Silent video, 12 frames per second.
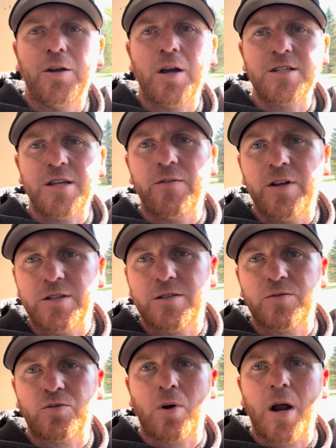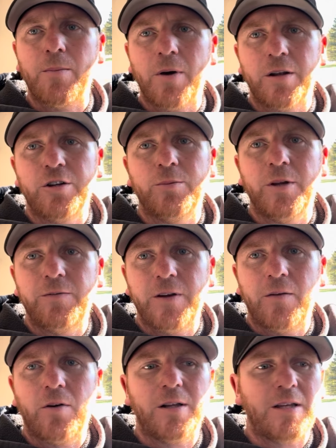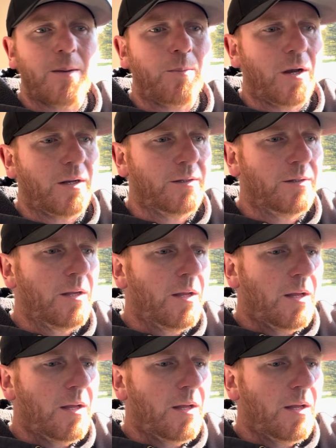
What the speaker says: guys haven't hit the subscribe button, do me a favor, hit that button.